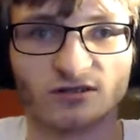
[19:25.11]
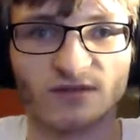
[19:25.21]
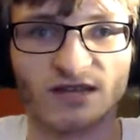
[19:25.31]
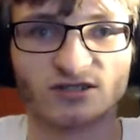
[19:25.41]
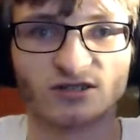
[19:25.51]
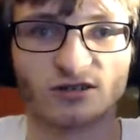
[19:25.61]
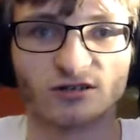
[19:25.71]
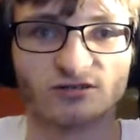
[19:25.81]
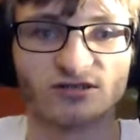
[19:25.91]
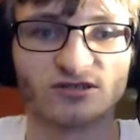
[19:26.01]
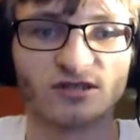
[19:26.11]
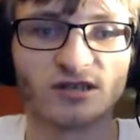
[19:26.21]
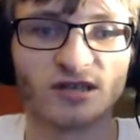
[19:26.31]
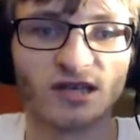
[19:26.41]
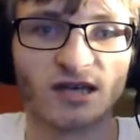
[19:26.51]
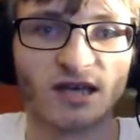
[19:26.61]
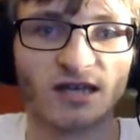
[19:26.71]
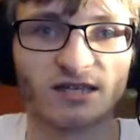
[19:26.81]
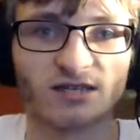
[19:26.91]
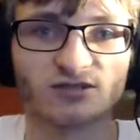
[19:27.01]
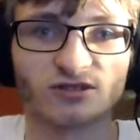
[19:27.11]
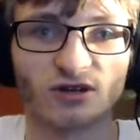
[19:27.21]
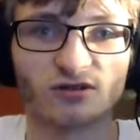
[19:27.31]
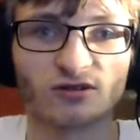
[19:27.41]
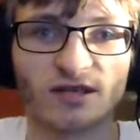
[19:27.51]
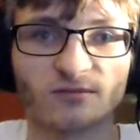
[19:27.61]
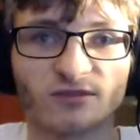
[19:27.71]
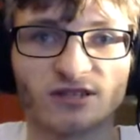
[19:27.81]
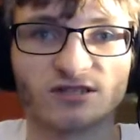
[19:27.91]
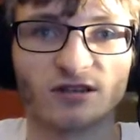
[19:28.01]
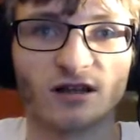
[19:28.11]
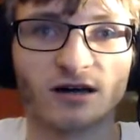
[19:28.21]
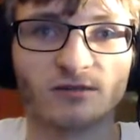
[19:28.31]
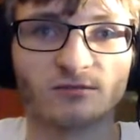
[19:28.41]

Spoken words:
Magic cards, and I used to go to that place a lot,